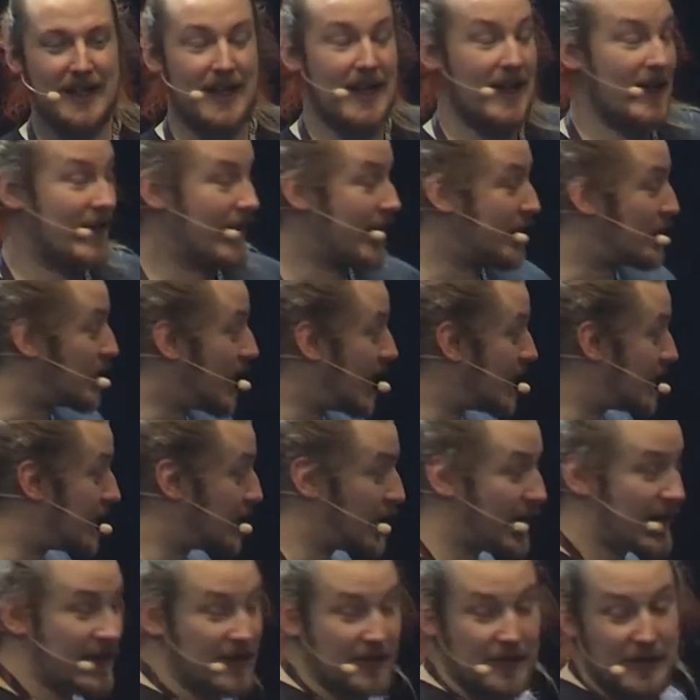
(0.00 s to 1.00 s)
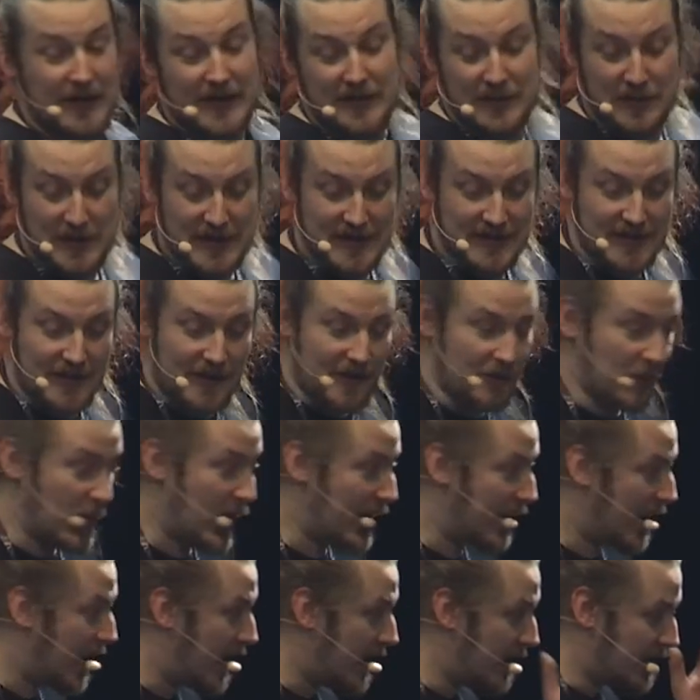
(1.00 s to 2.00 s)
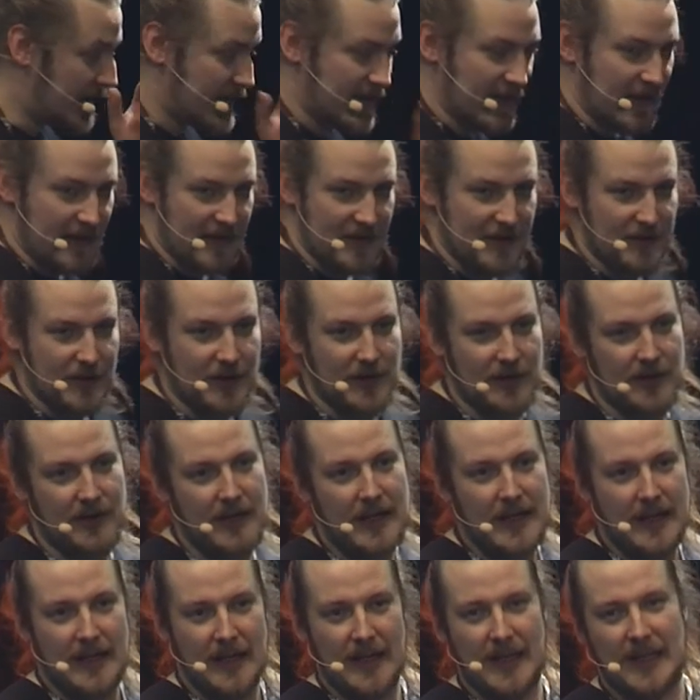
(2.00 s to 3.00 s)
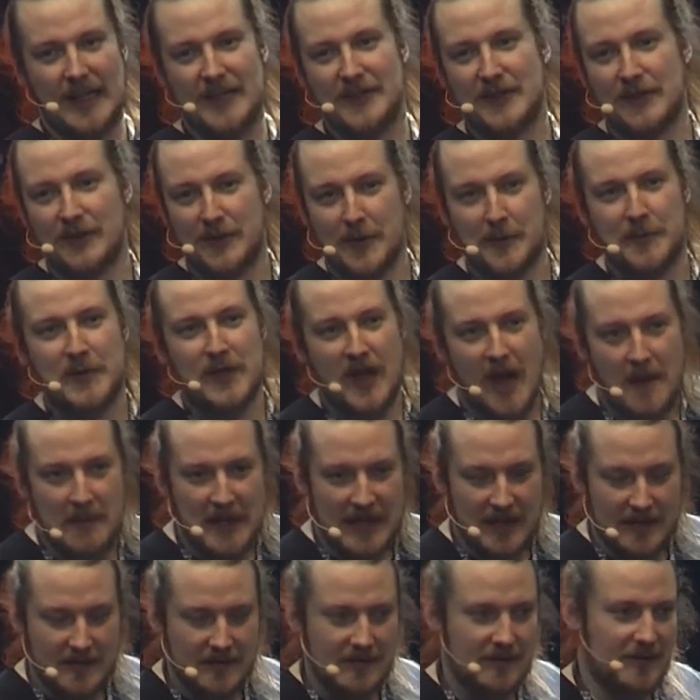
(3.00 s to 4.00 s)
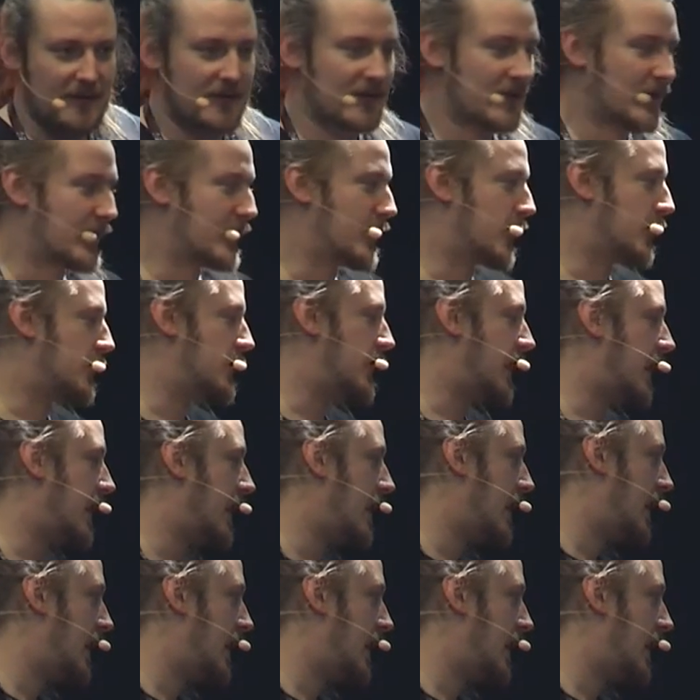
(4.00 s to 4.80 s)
They tried to register when they saw Let's Encrypt coming, so to say.